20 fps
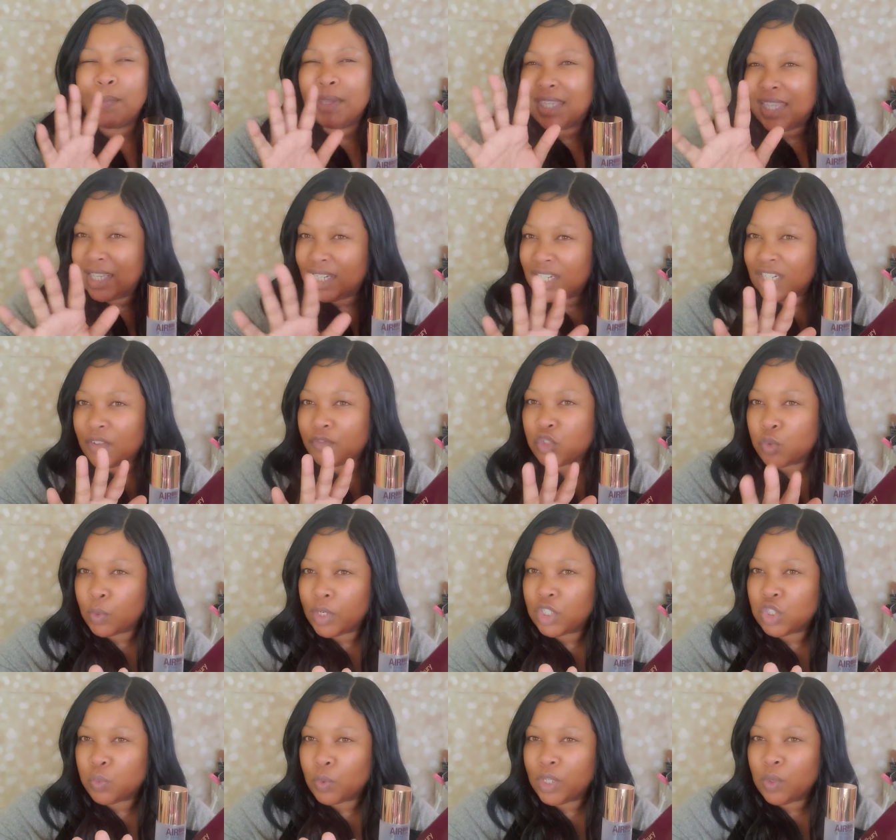the beginning of
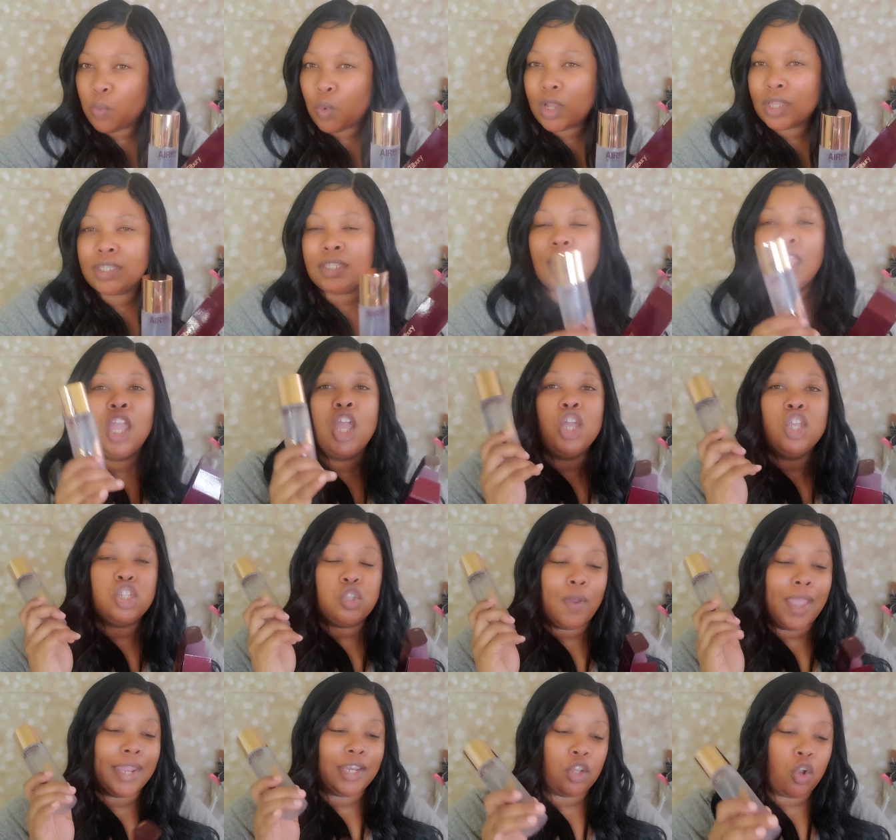2021.
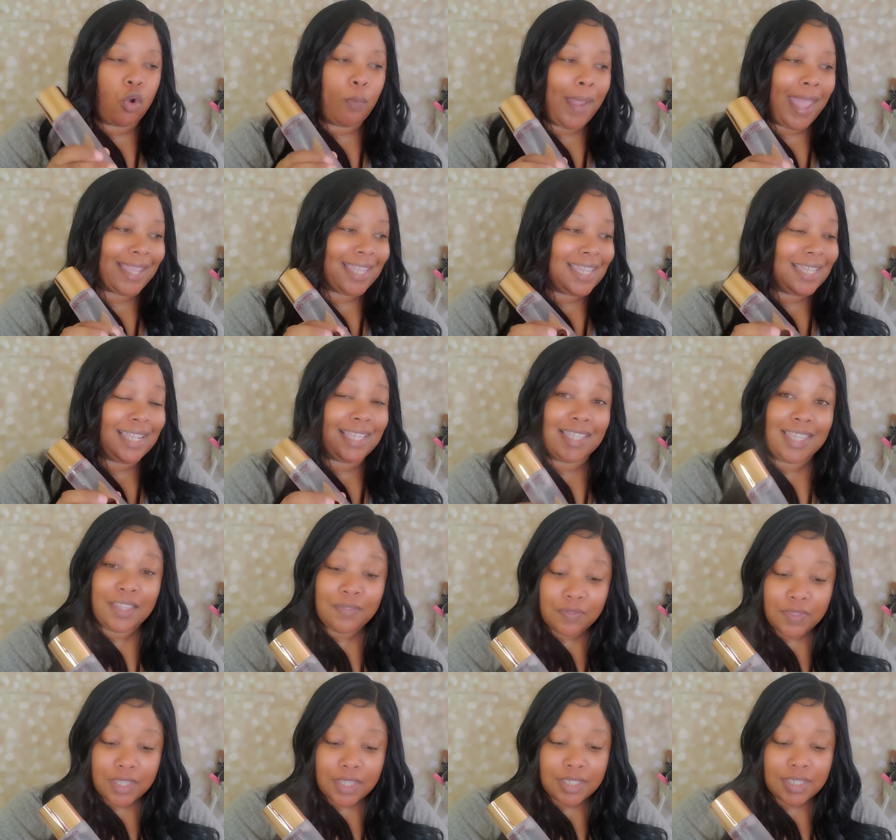So I had to go back in and
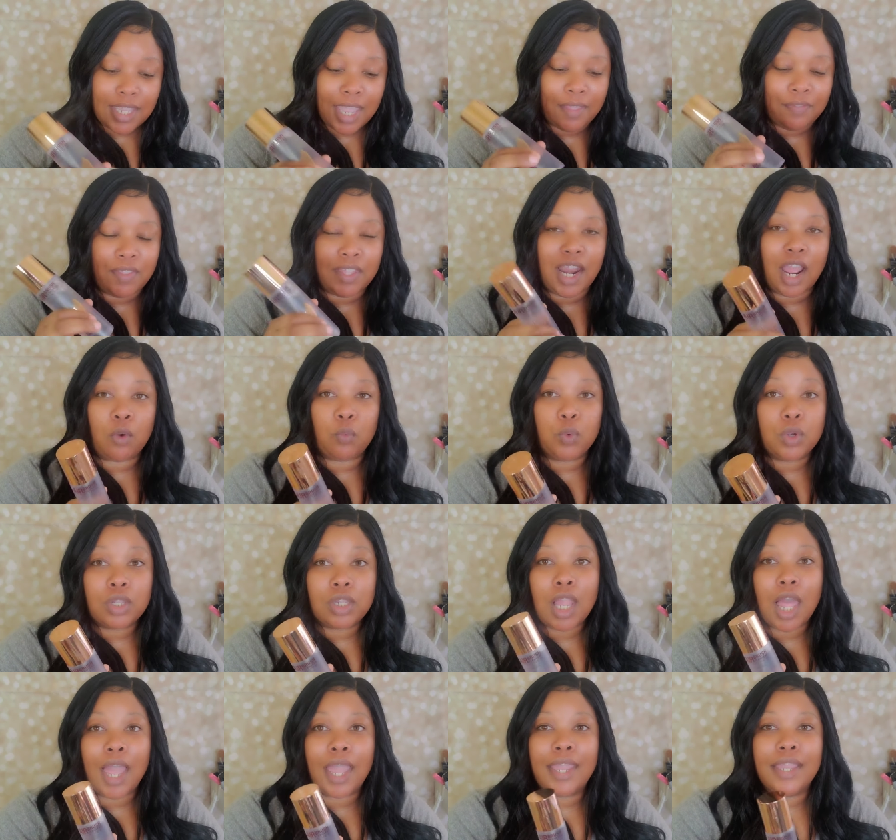get this, and then I
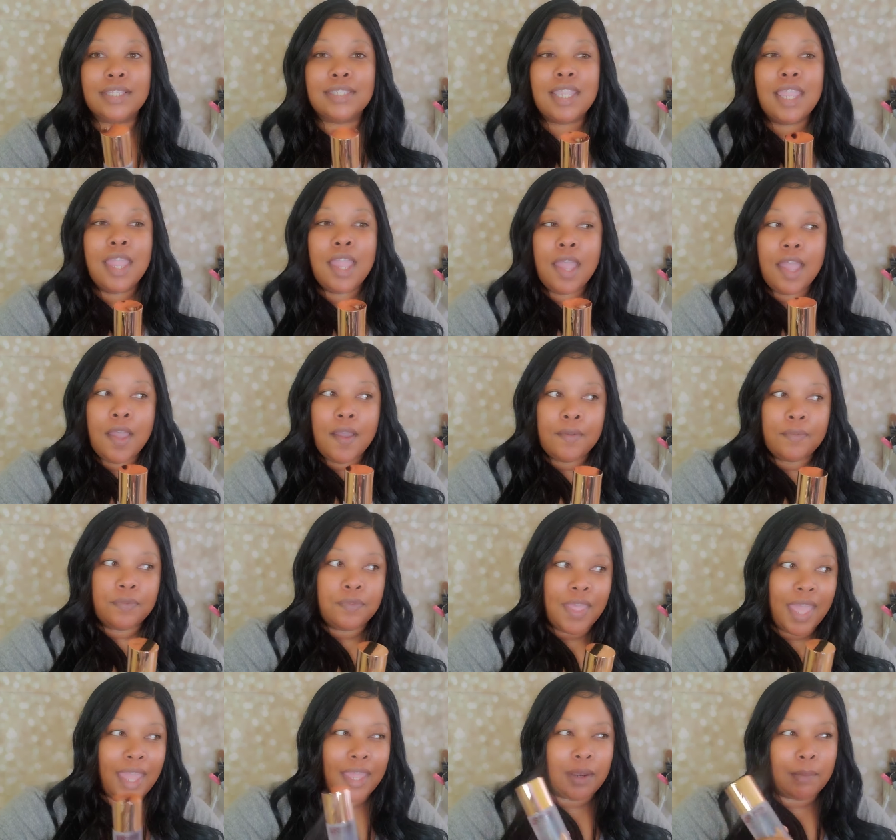realized
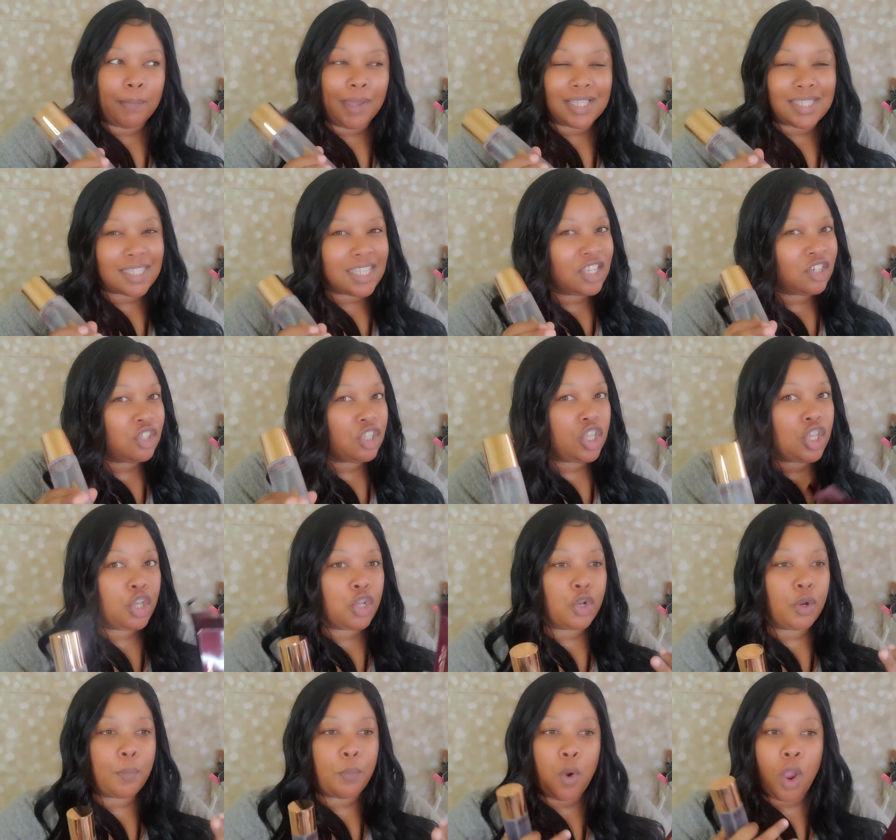that my
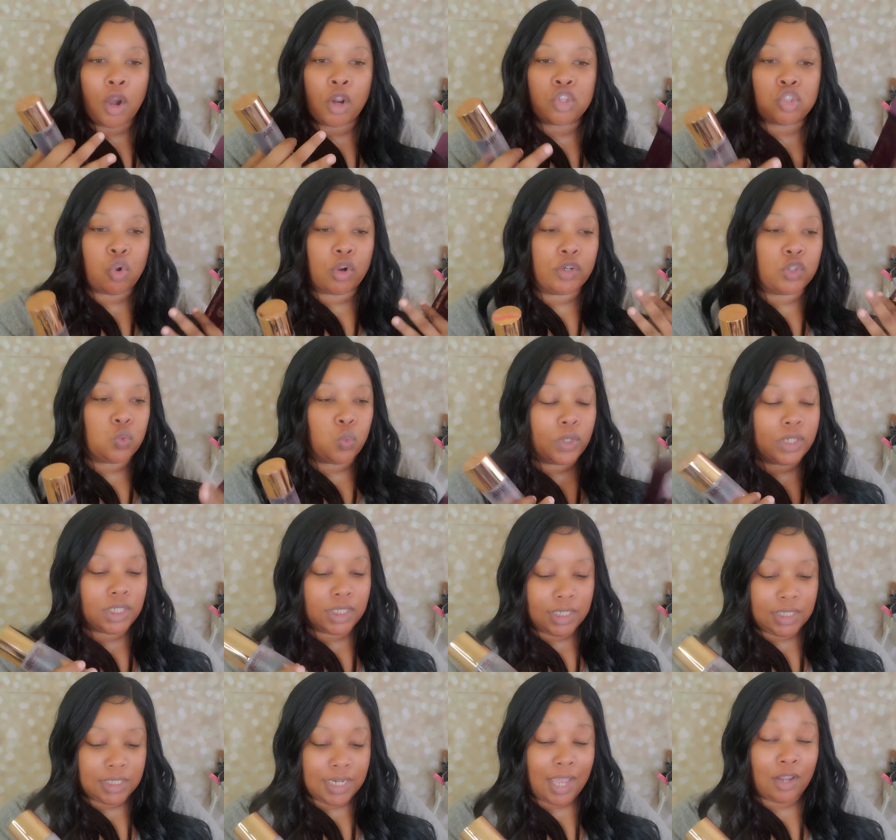skincare products are
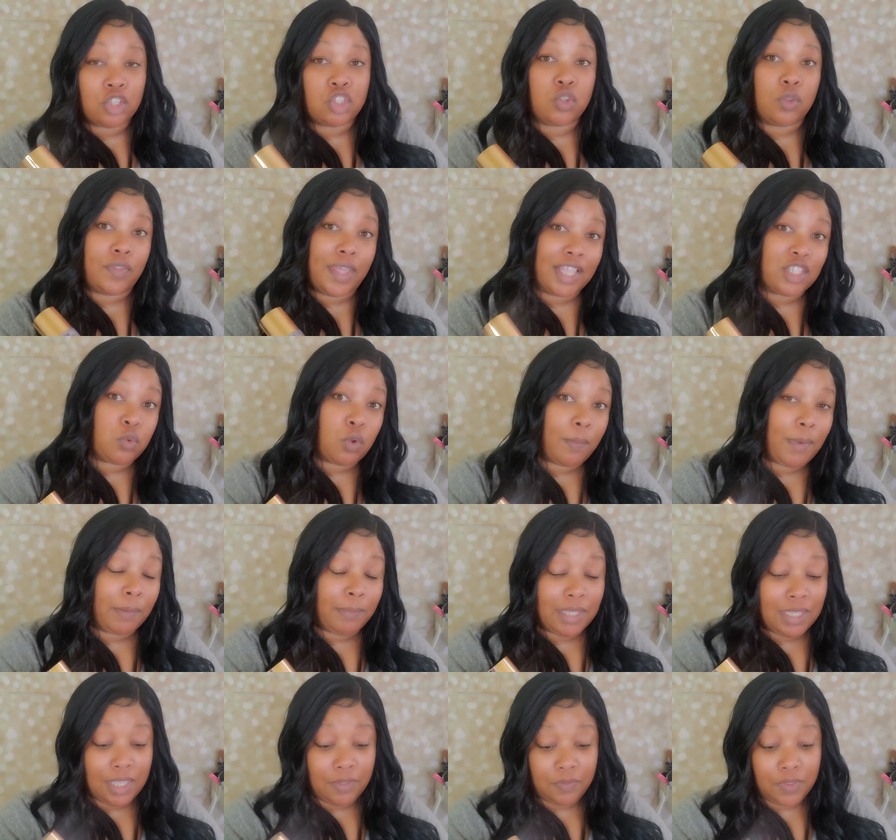dwindling down, and so that's what
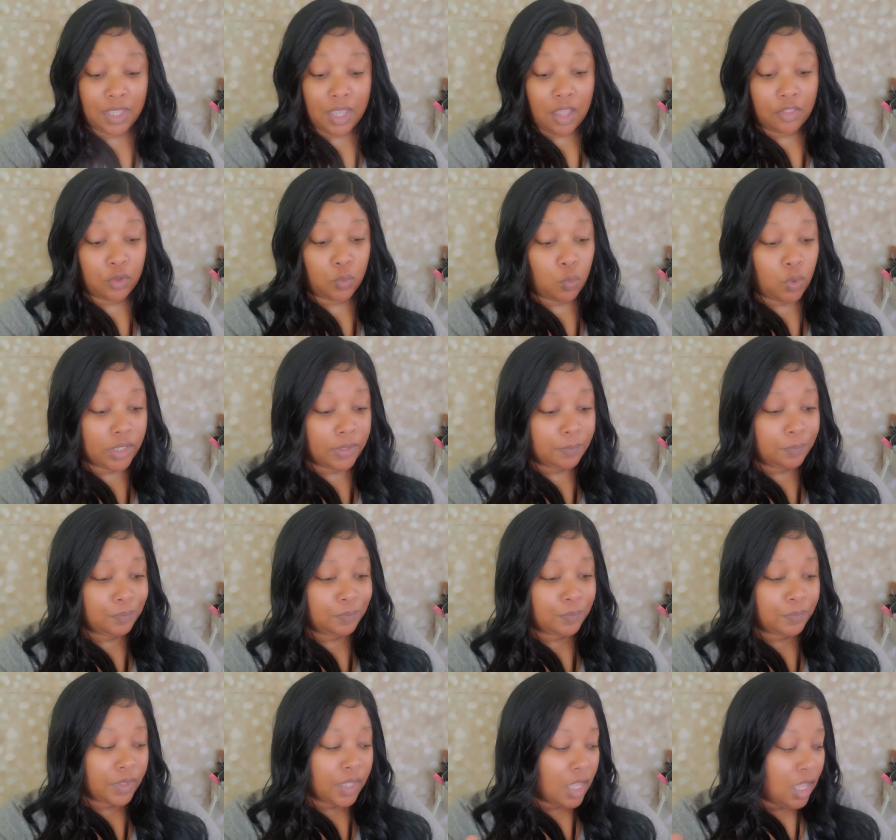made me get the other one.
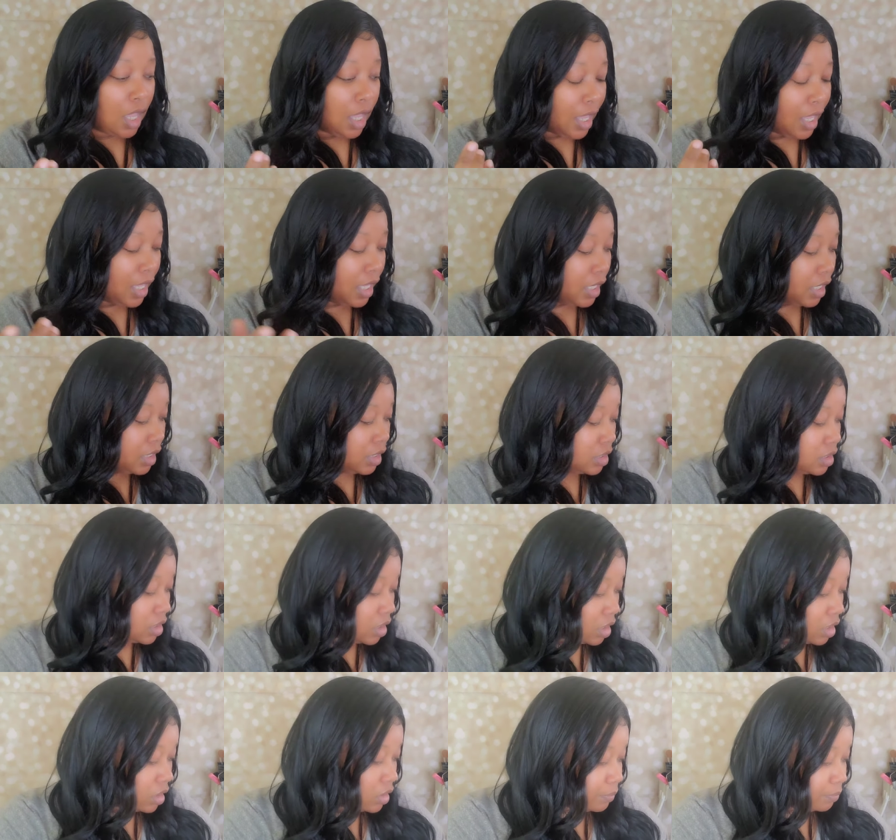And
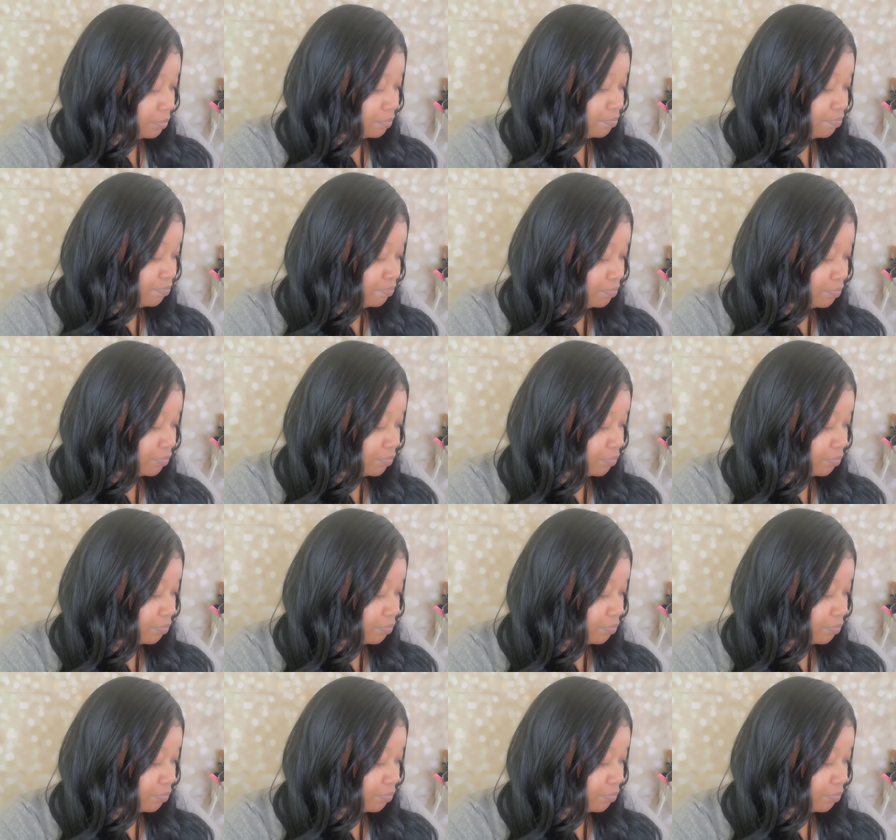I'm